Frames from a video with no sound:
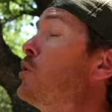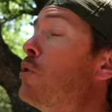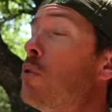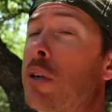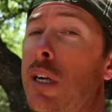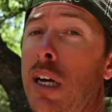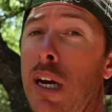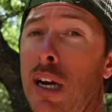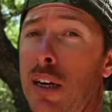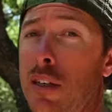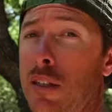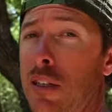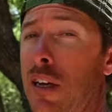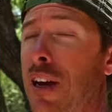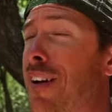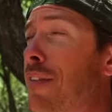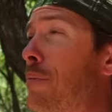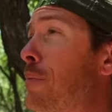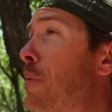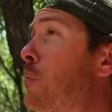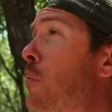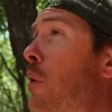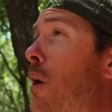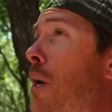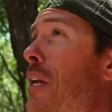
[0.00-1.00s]
treehouse, I've
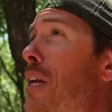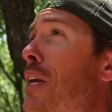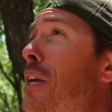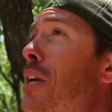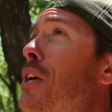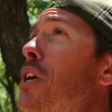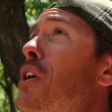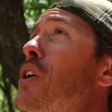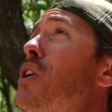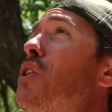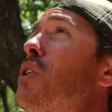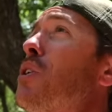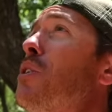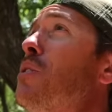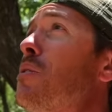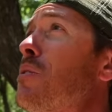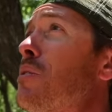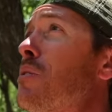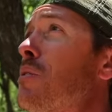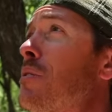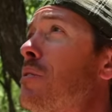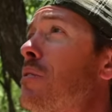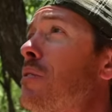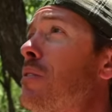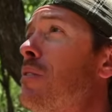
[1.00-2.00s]
been waiting
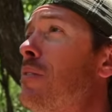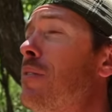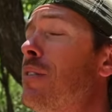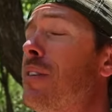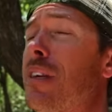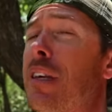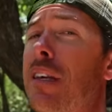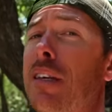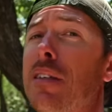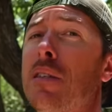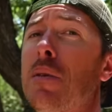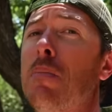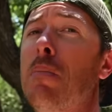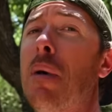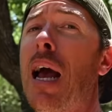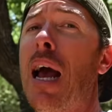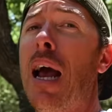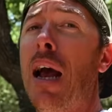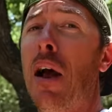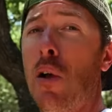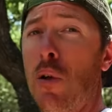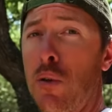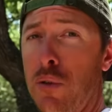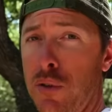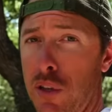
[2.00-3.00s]
years to get some
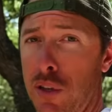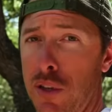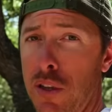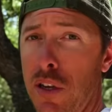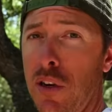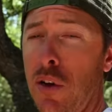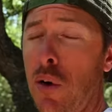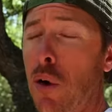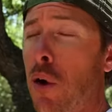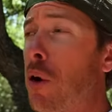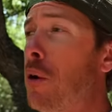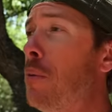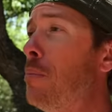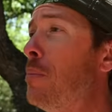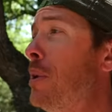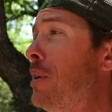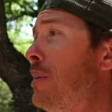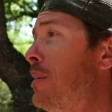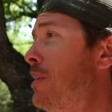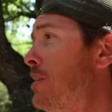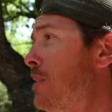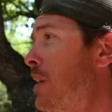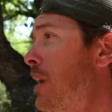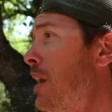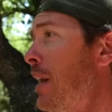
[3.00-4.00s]
owls in the yard
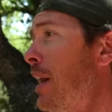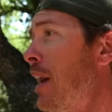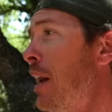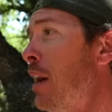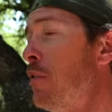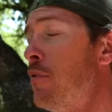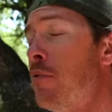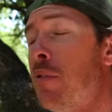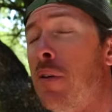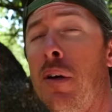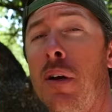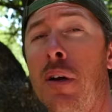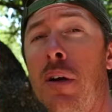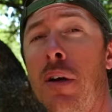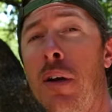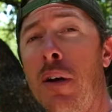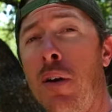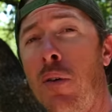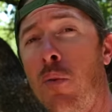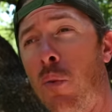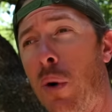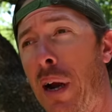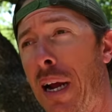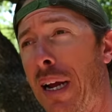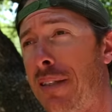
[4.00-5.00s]
because I have
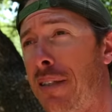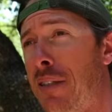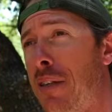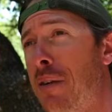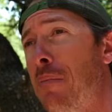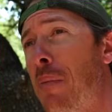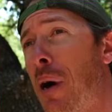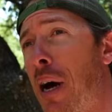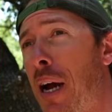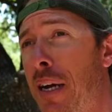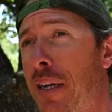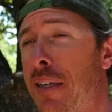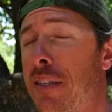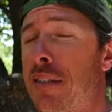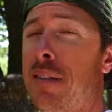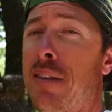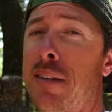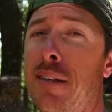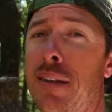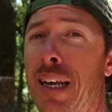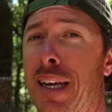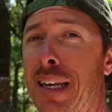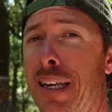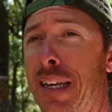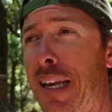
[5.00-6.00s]
rats and mice
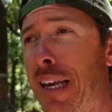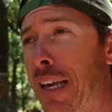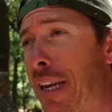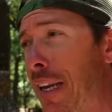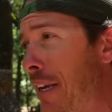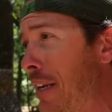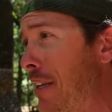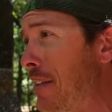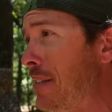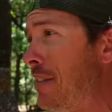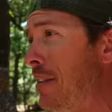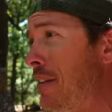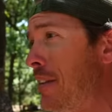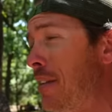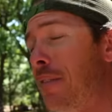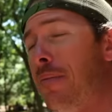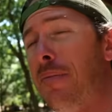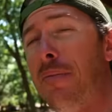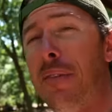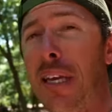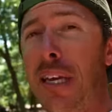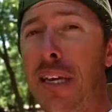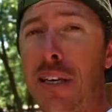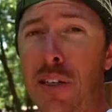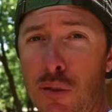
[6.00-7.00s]
that get into
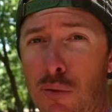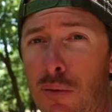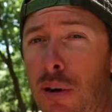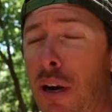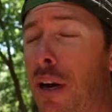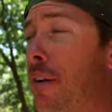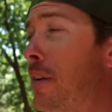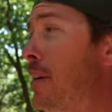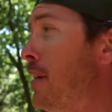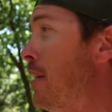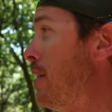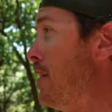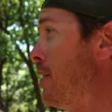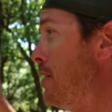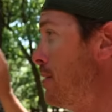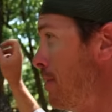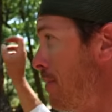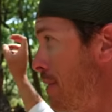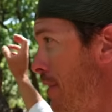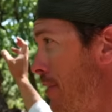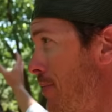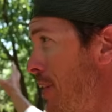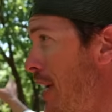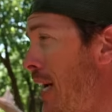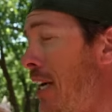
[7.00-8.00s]
things around here.
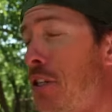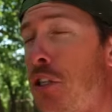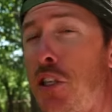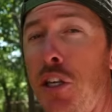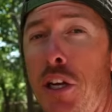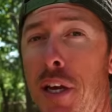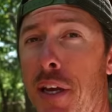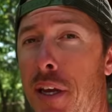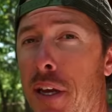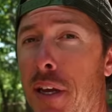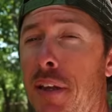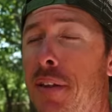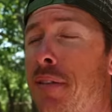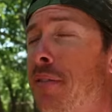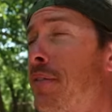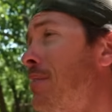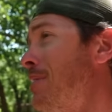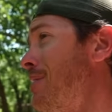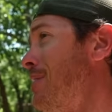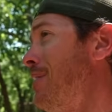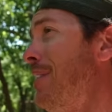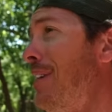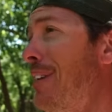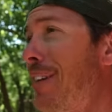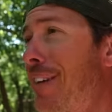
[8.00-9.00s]
Got
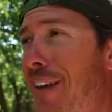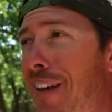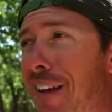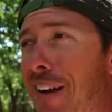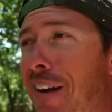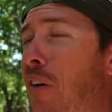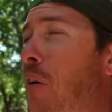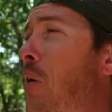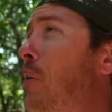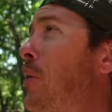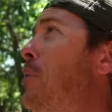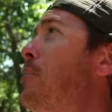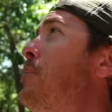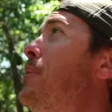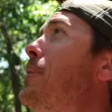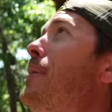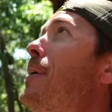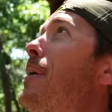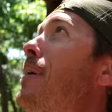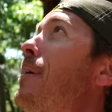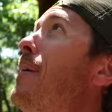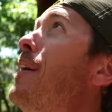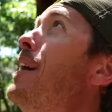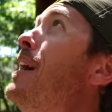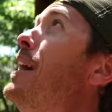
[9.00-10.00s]
chickens, they get all up in
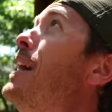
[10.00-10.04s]
there.